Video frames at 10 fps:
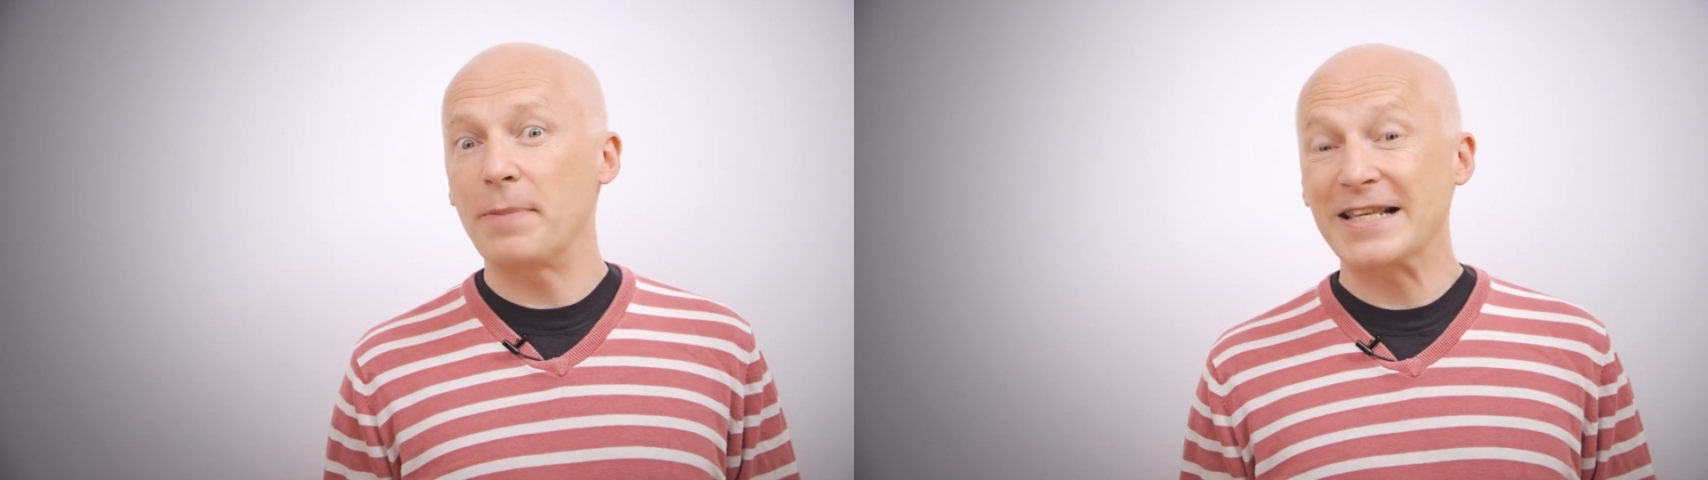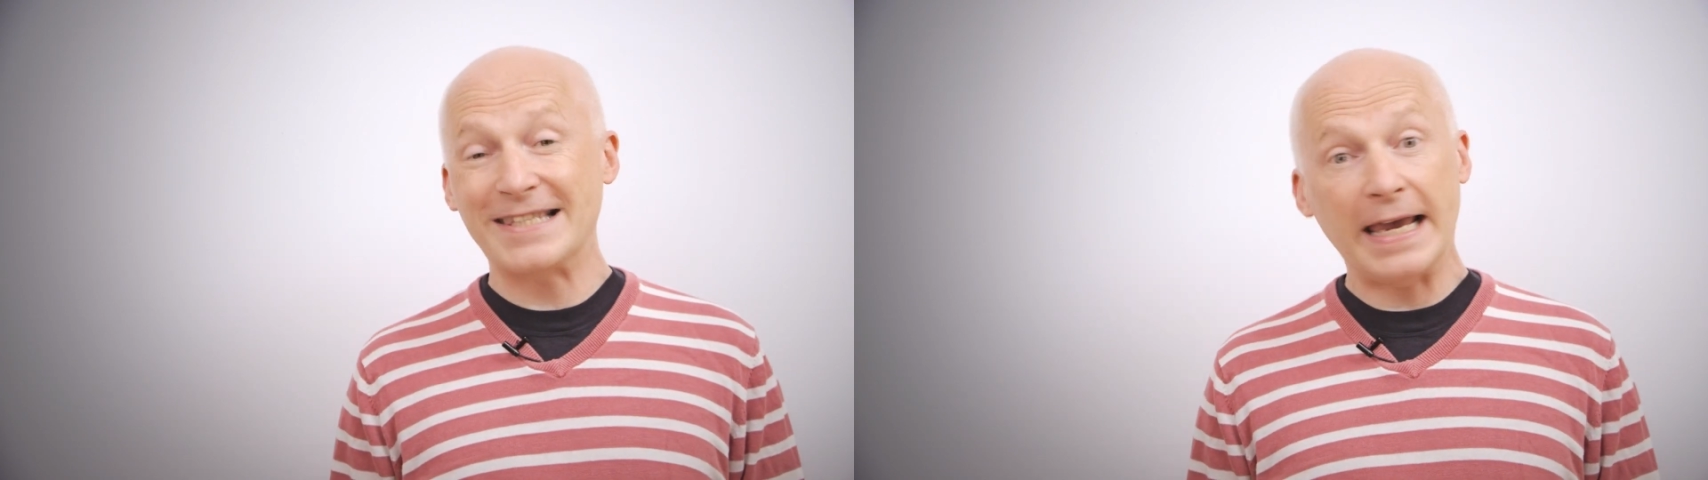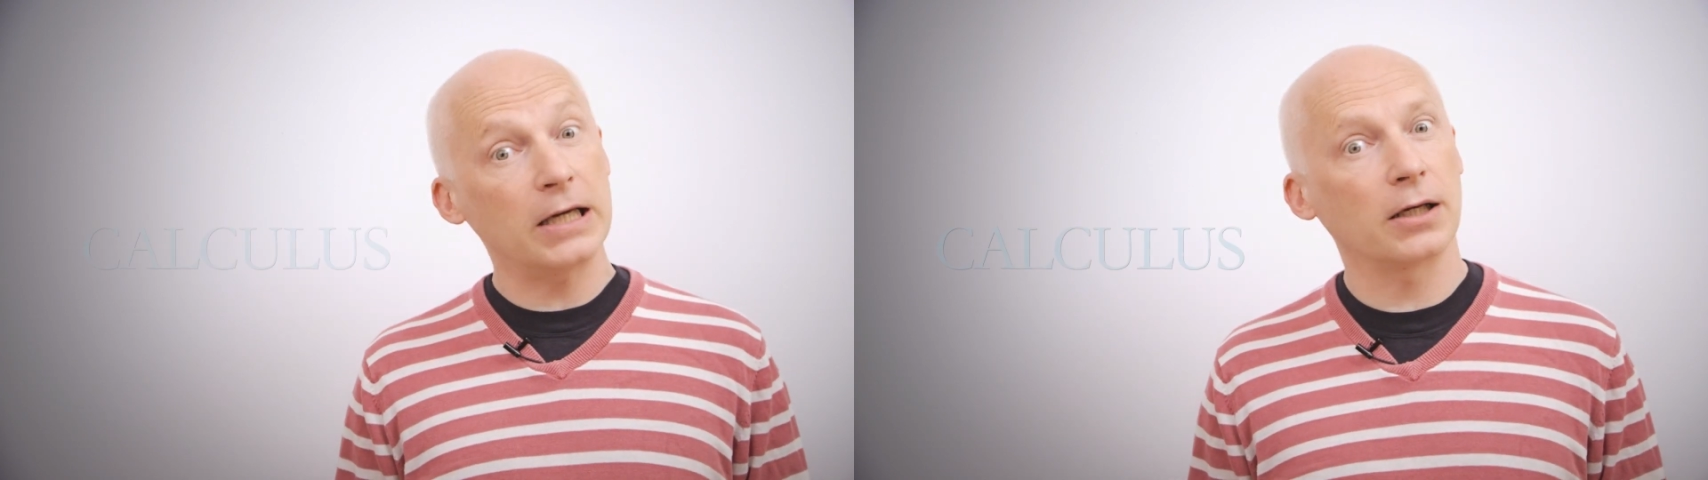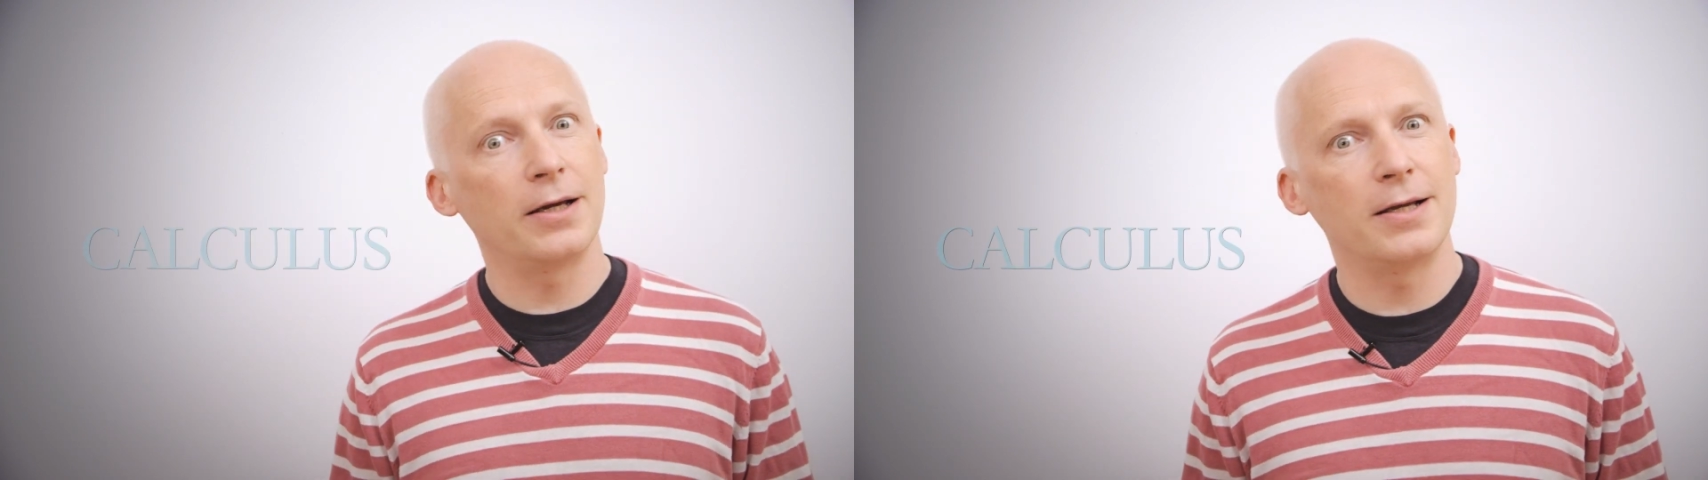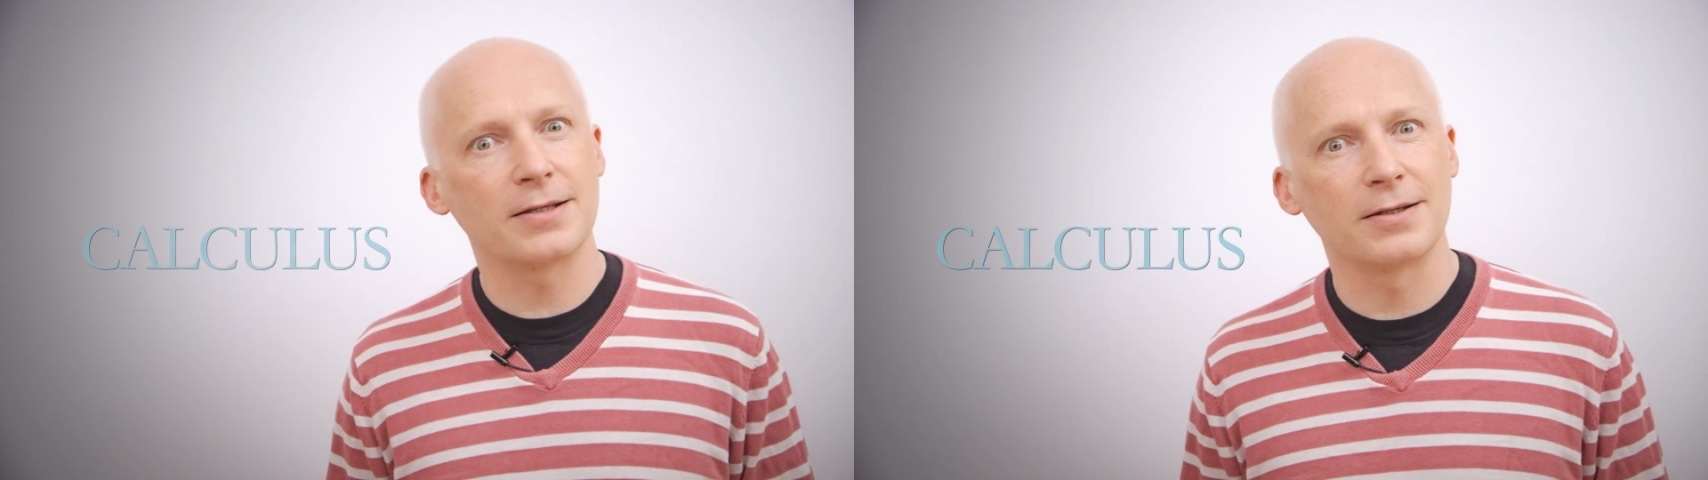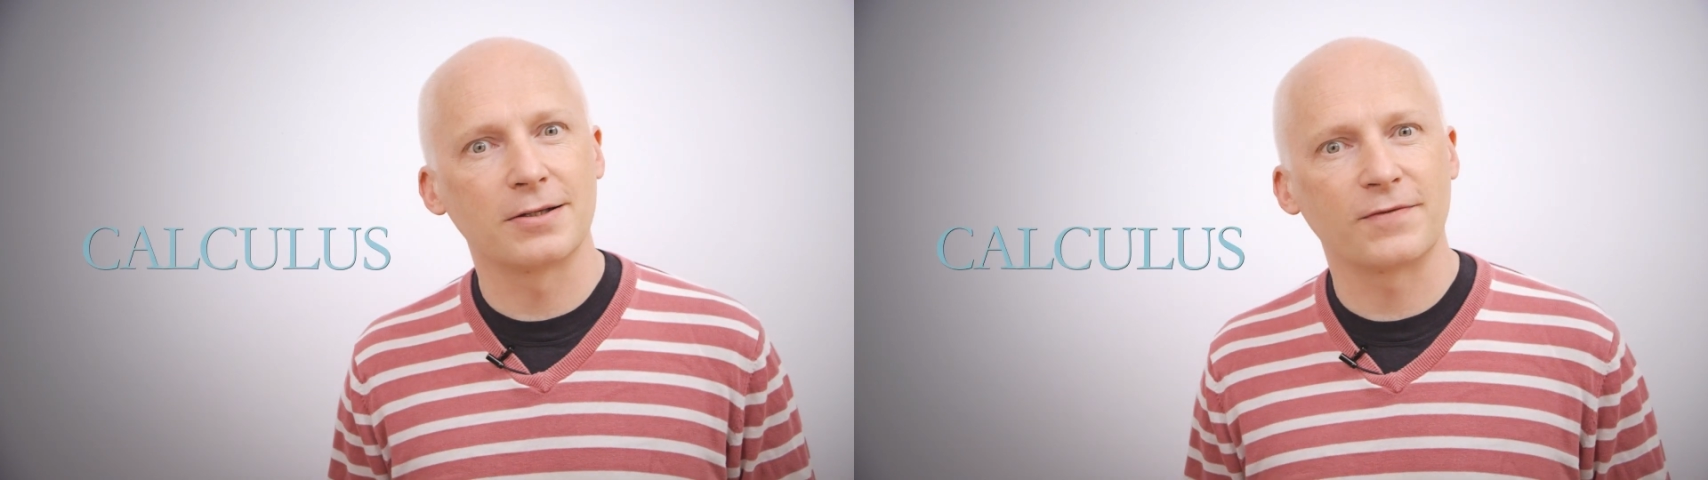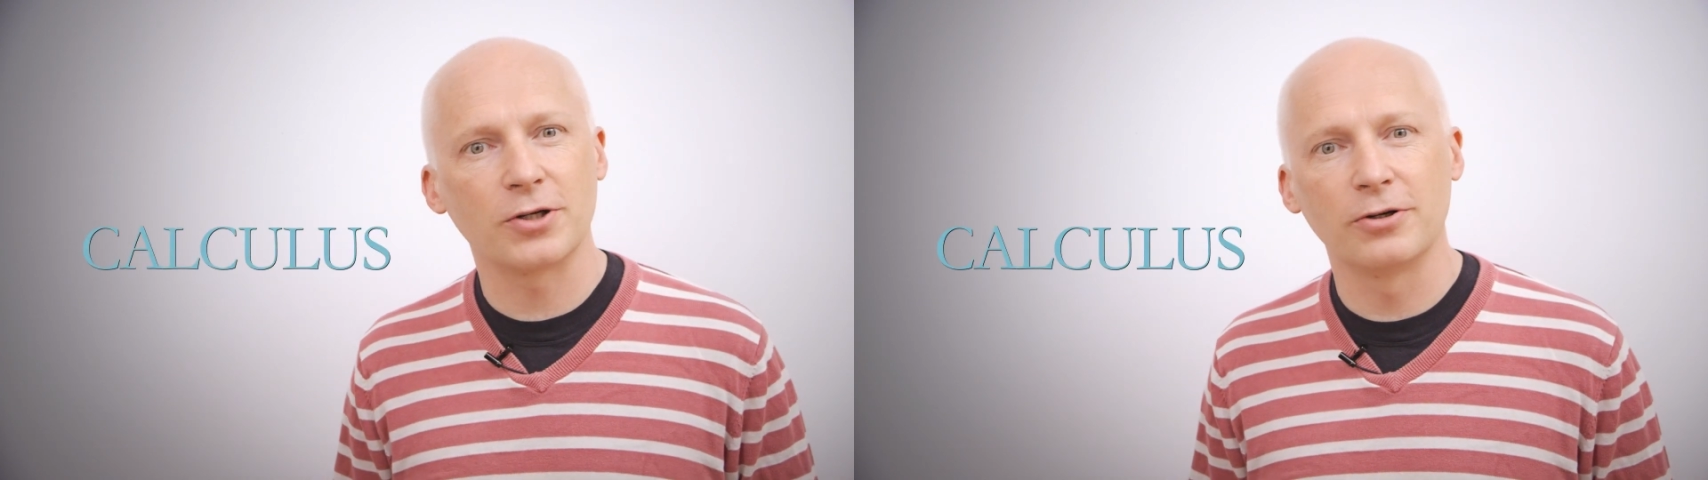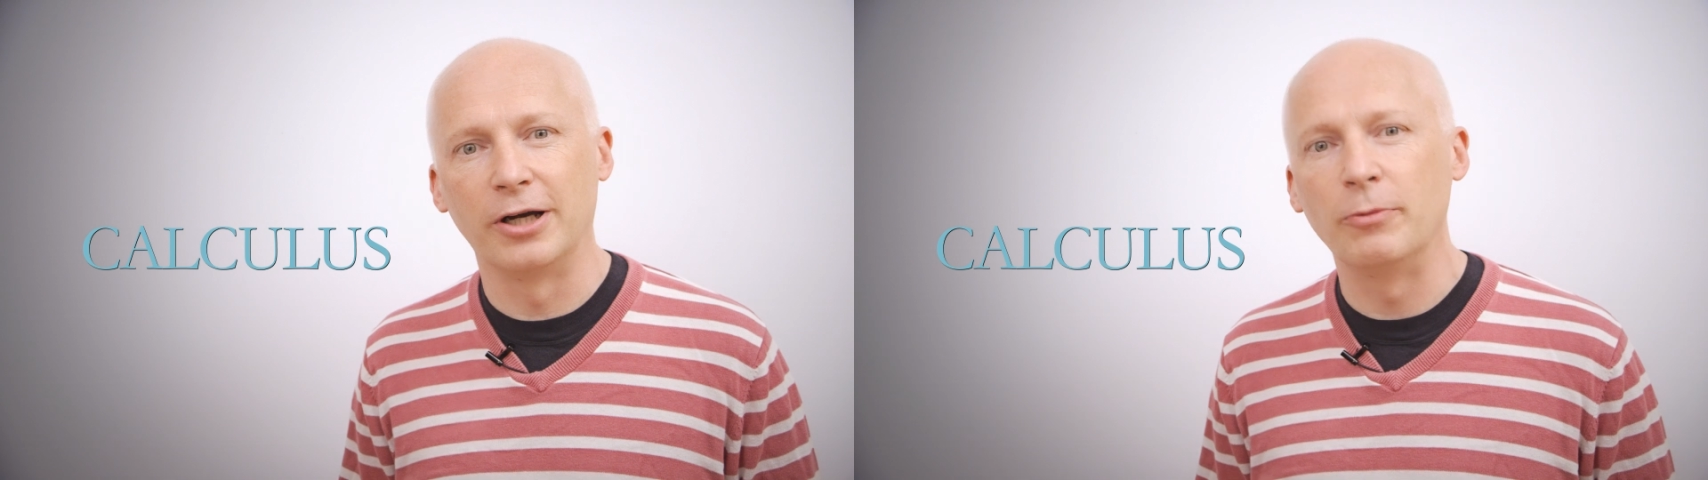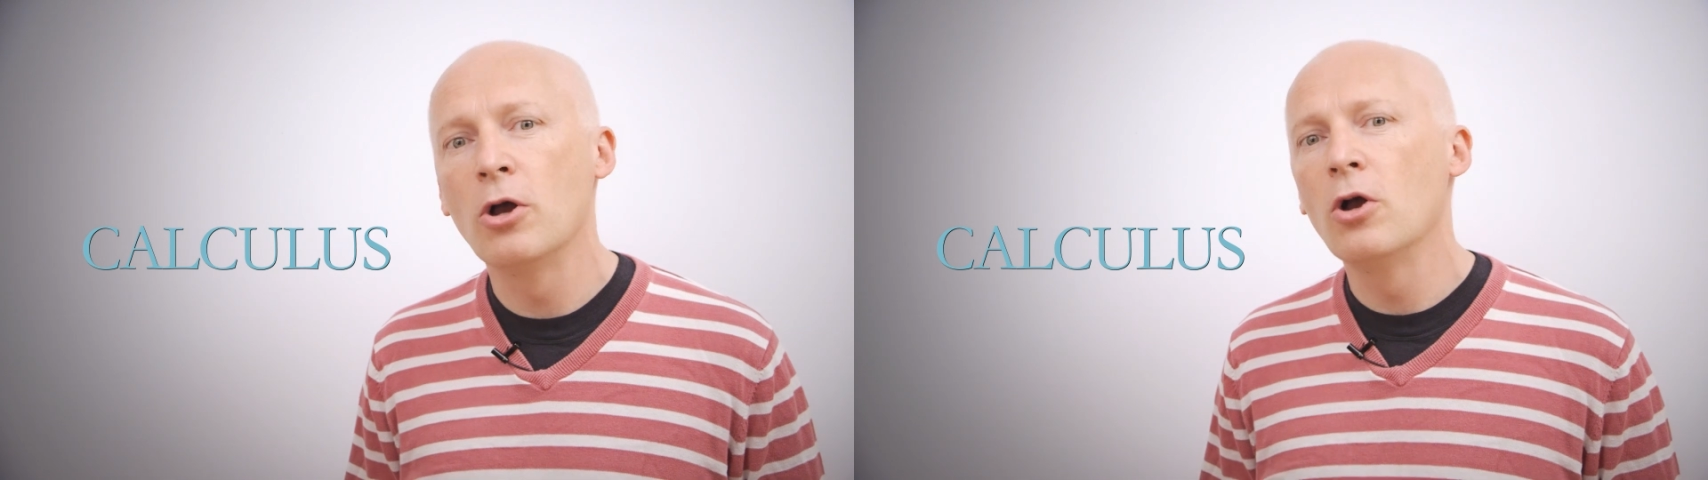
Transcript: particular instant of time